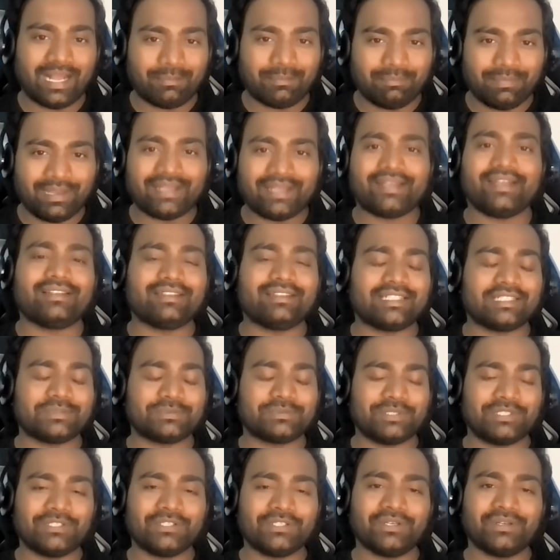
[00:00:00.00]
I'm making
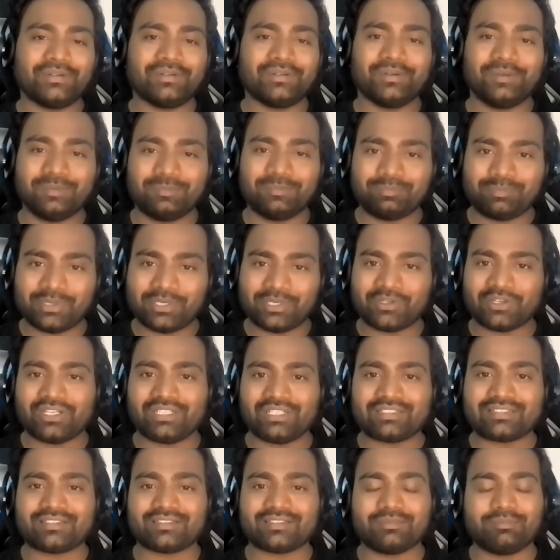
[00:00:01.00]
this video
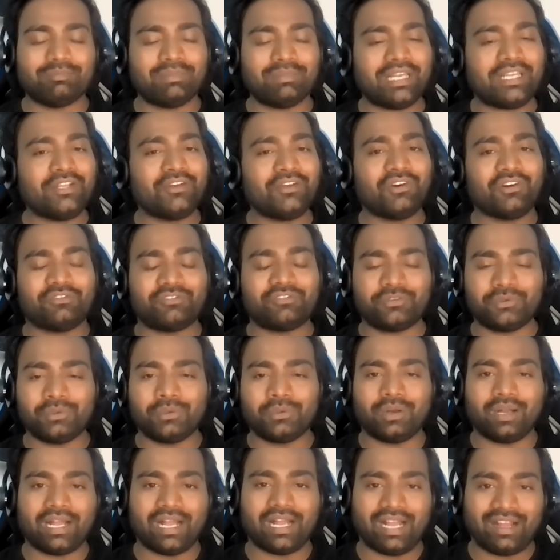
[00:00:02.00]
because many of
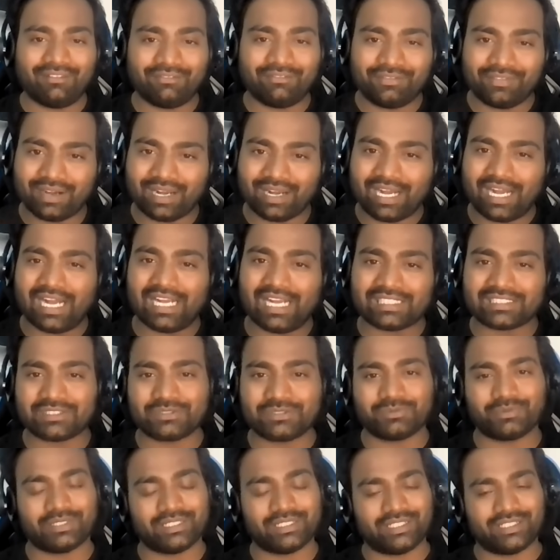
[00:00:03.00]
you have
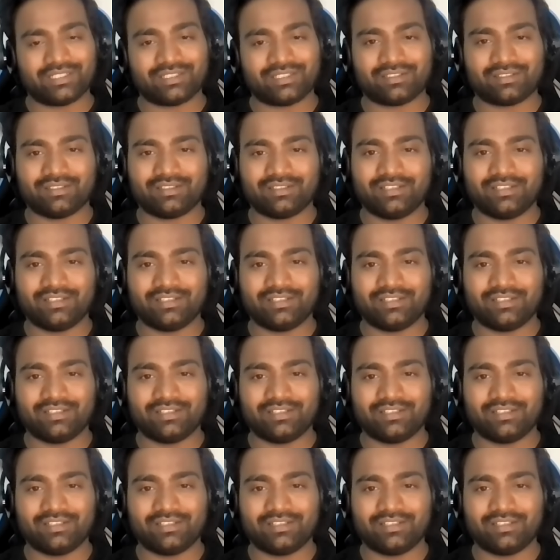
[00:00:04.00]
asked for it.